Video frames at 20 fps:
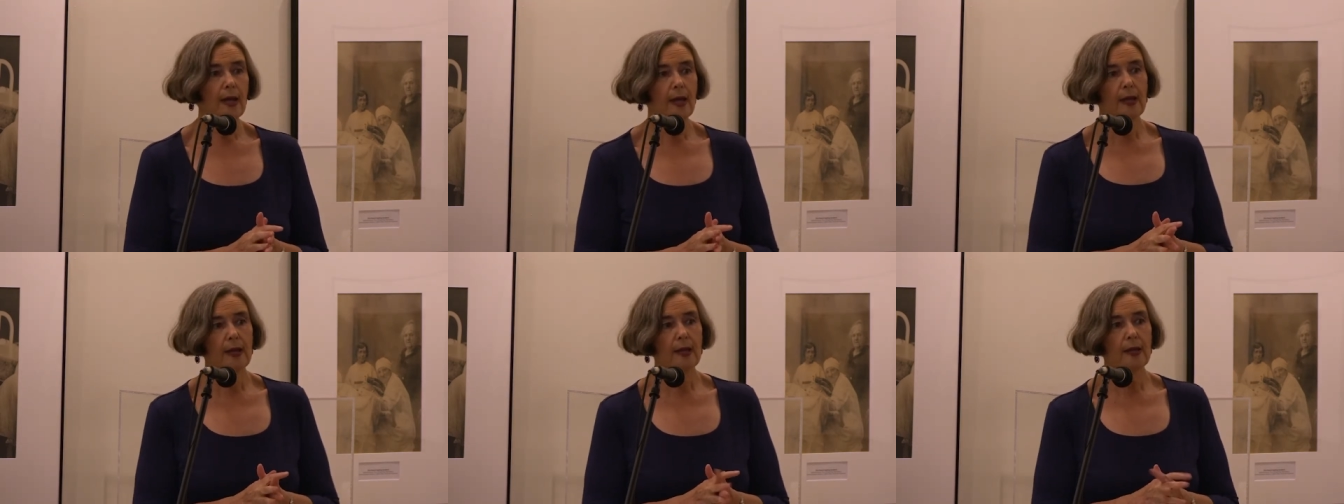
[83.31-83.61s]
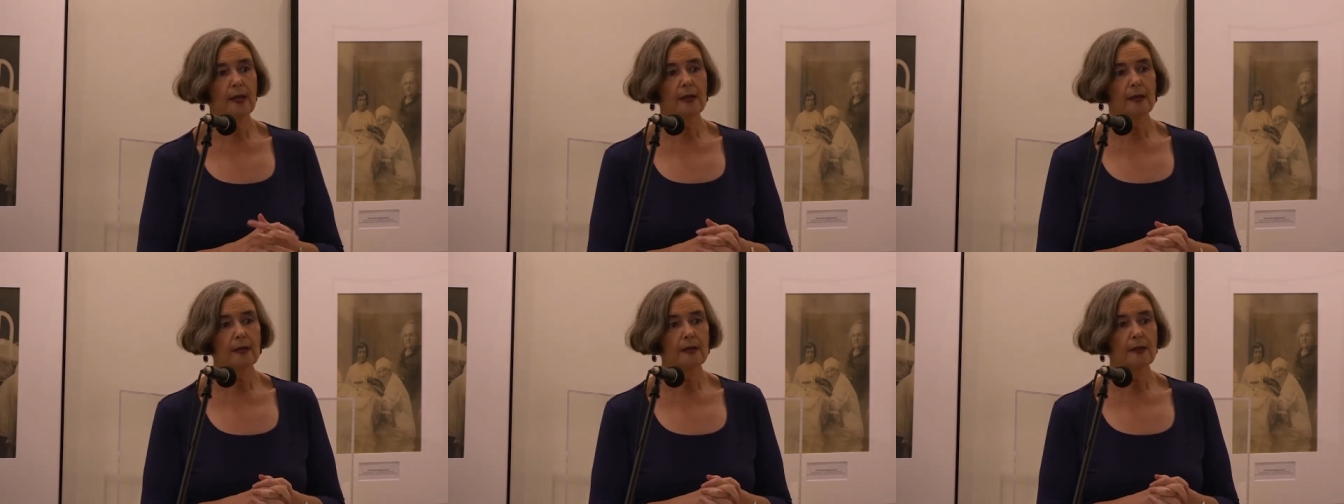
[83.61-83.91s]

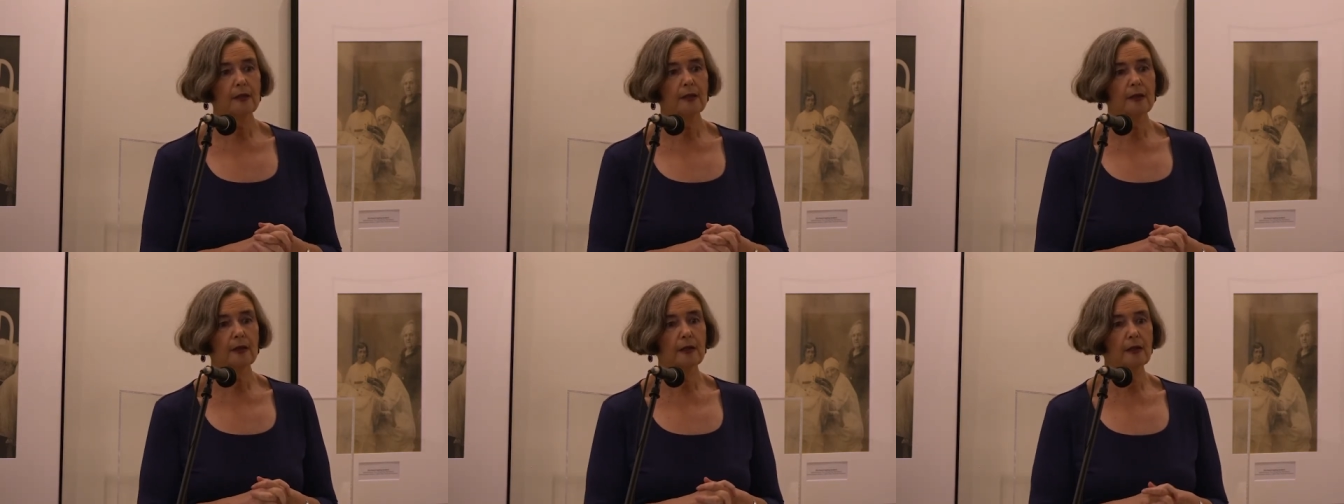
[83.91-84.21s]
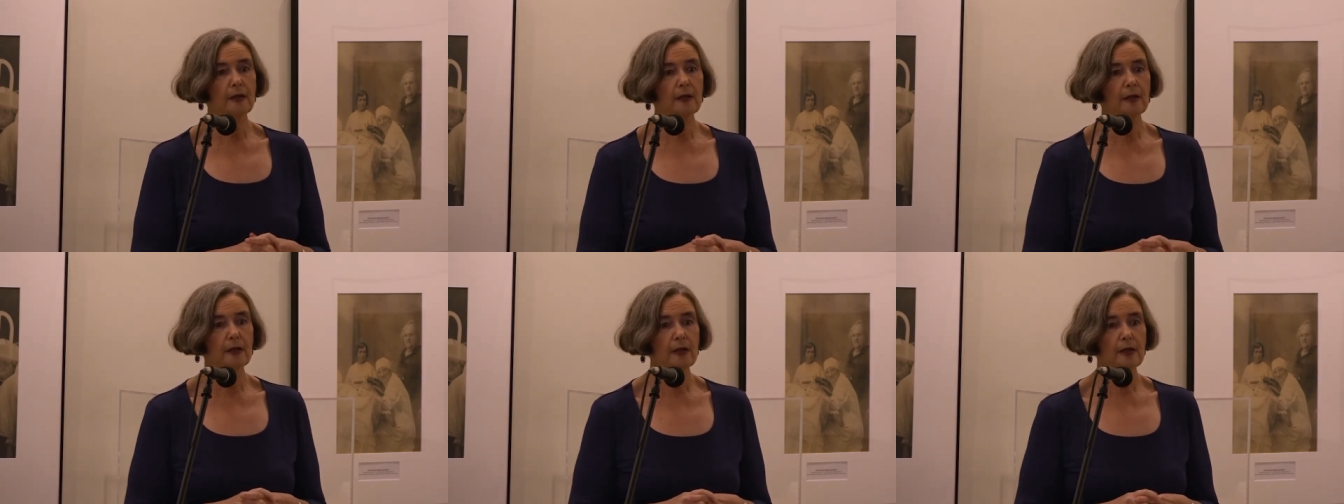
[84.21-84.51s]
And
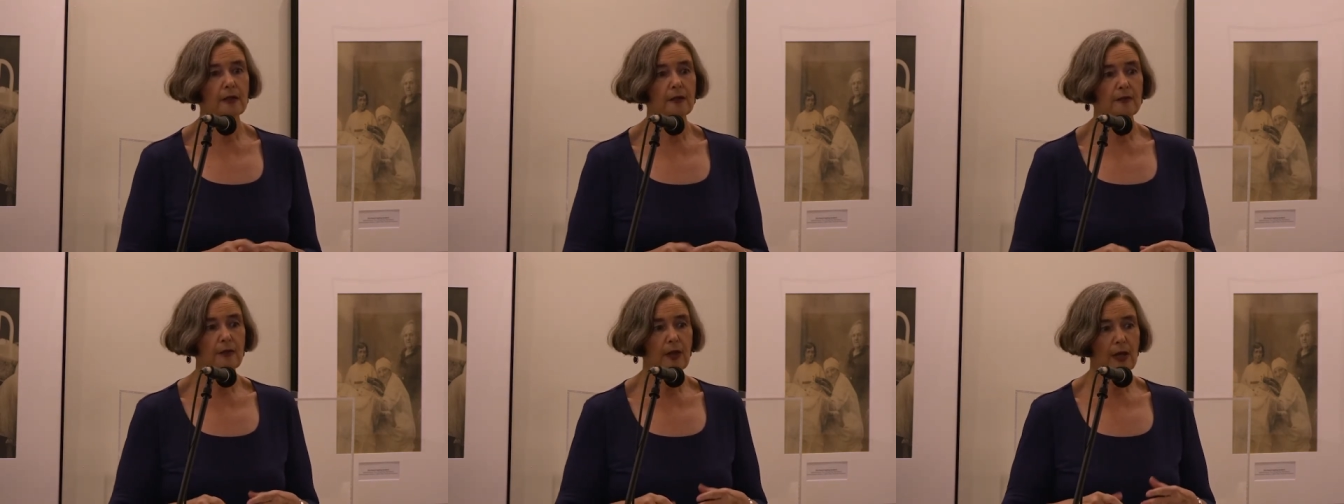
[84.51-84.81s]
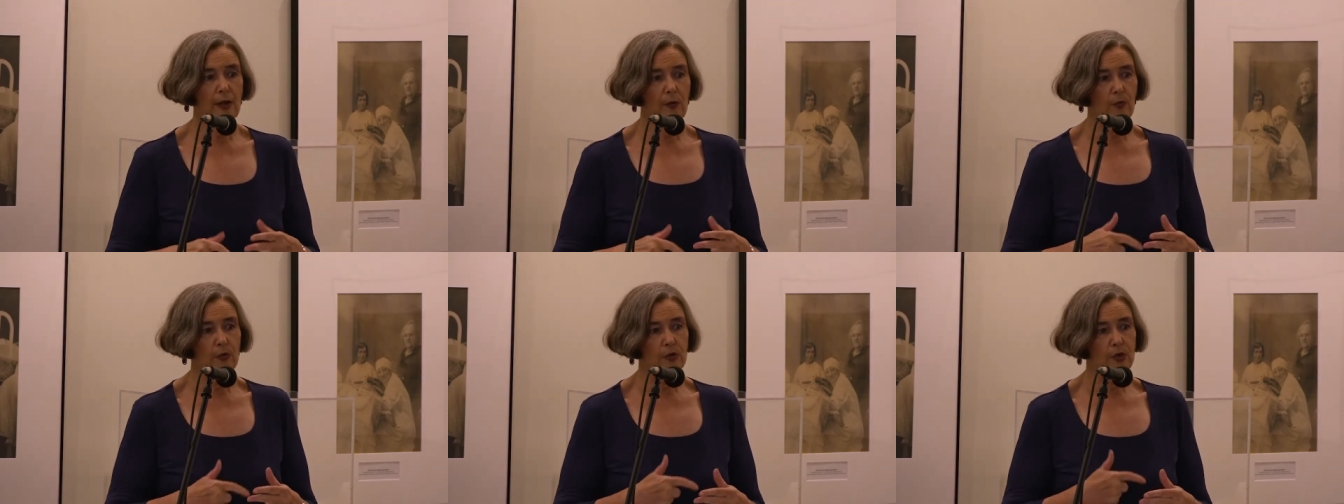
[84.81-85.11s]

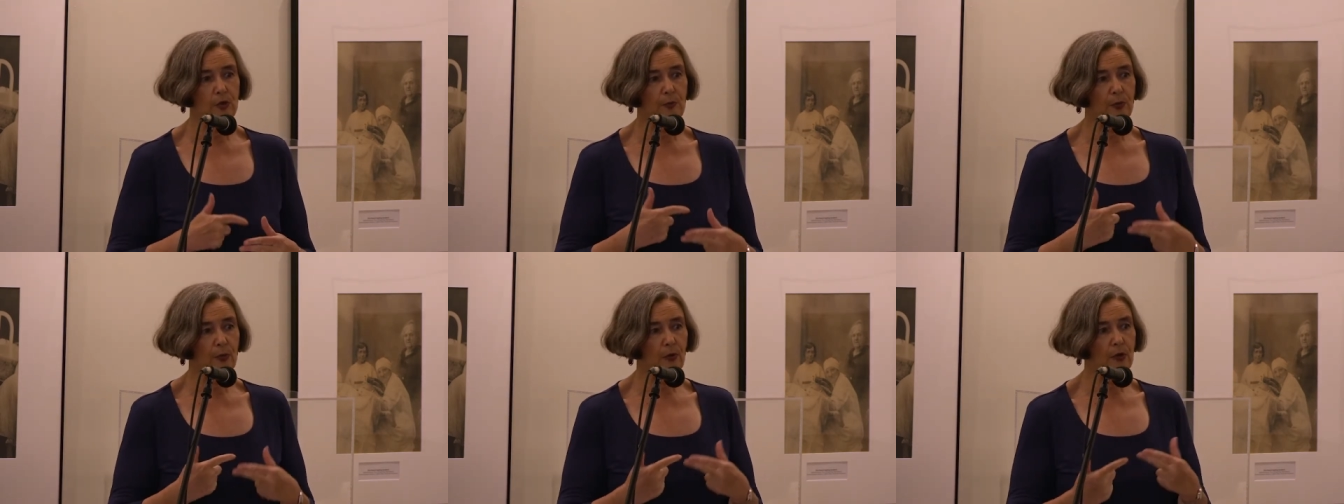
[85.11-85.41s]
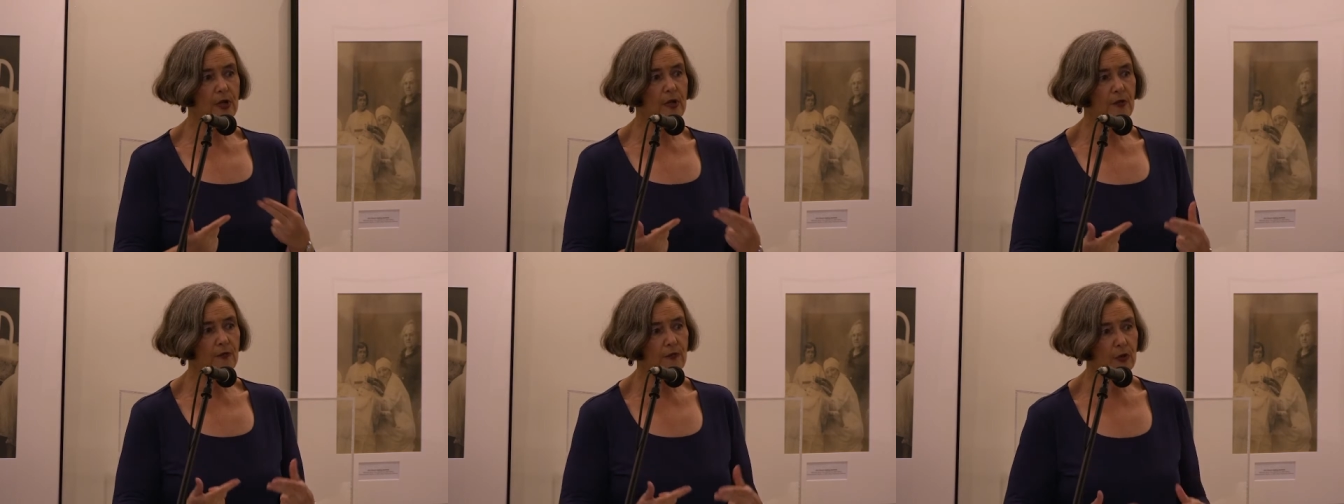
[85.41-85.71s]
there was a
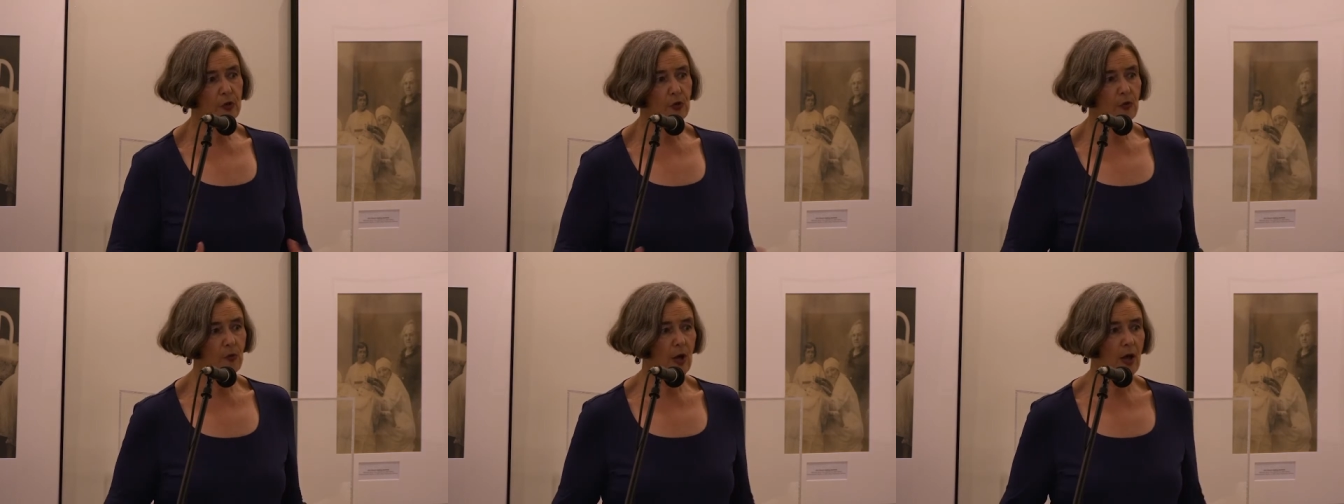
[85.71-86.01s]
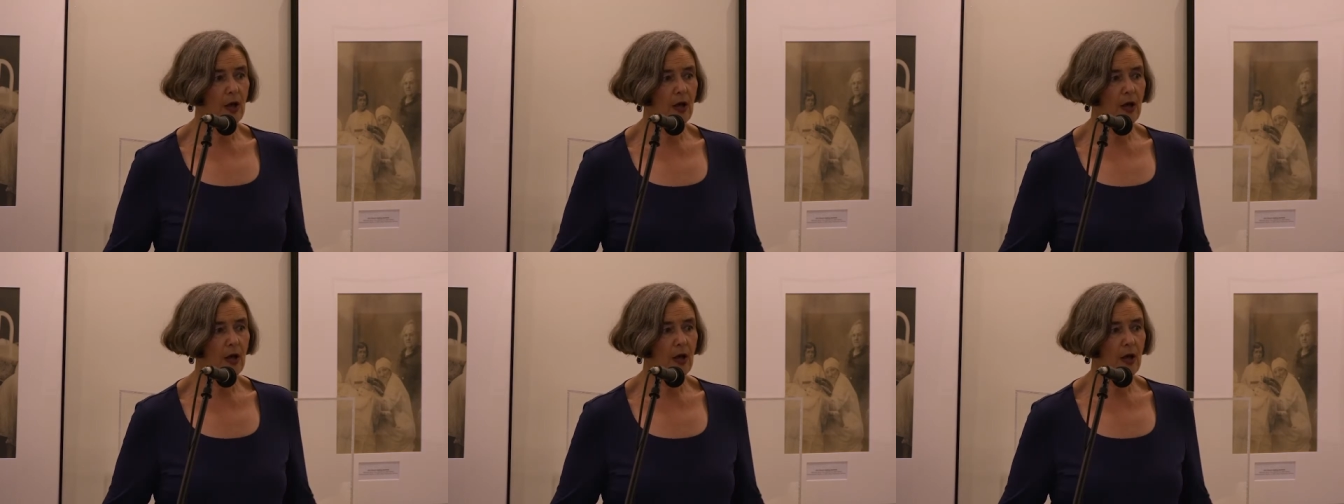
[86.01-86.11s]
preview